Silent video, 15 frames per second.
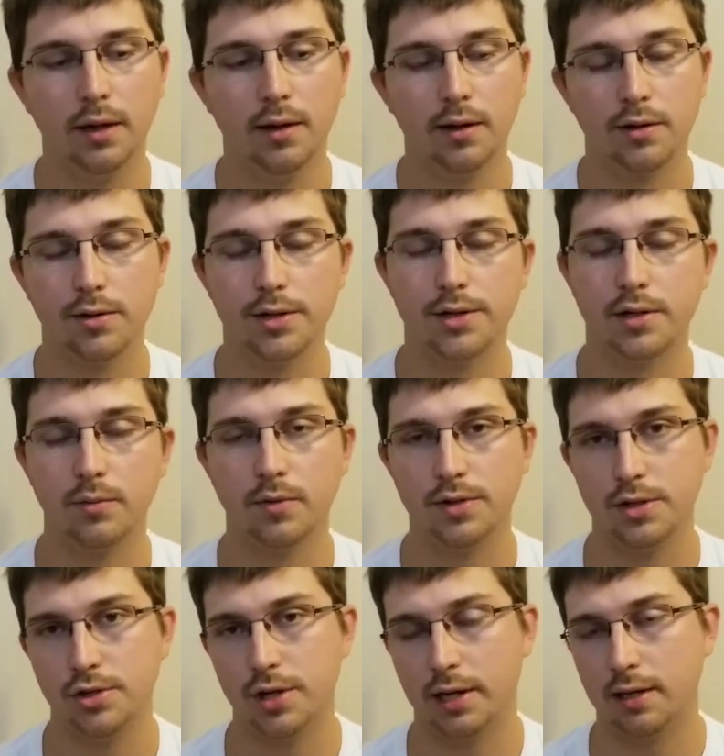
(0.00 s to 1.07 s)
Christian was
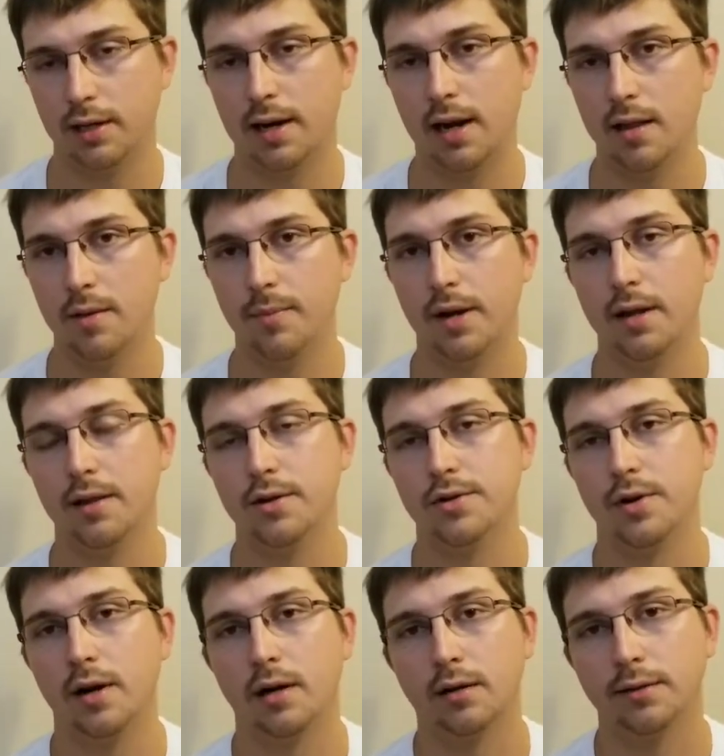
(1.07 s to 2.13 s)
ejected out of the bed of the
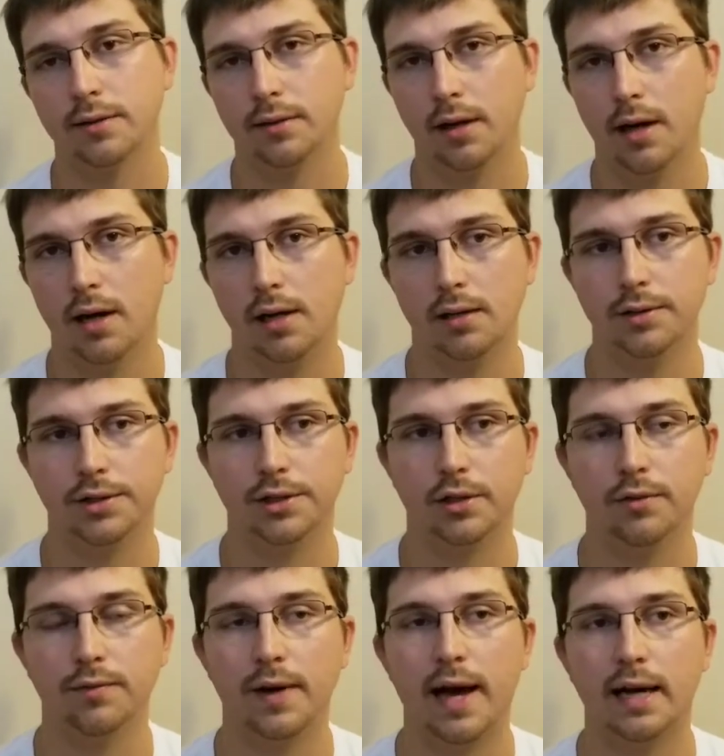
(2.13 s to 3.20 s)
truck so
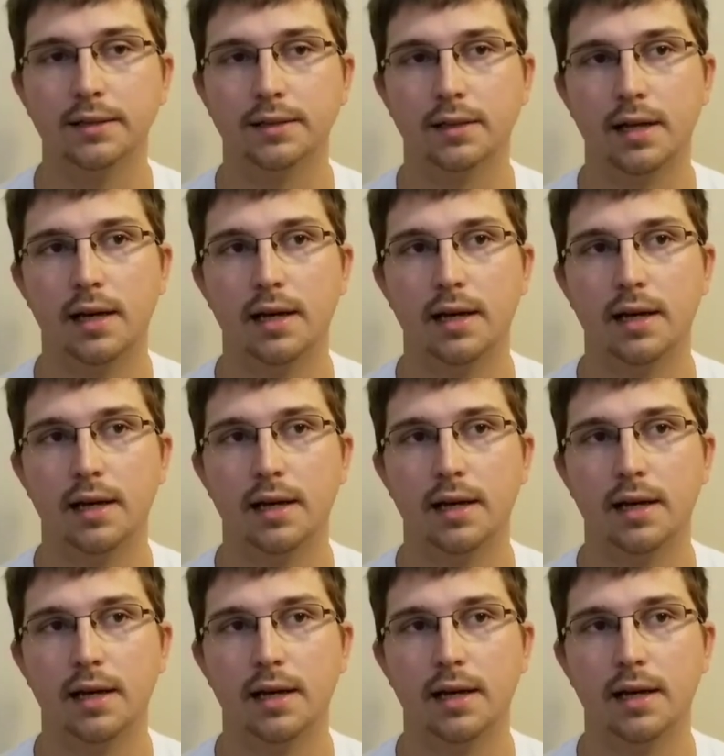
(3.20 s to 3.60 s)
fast that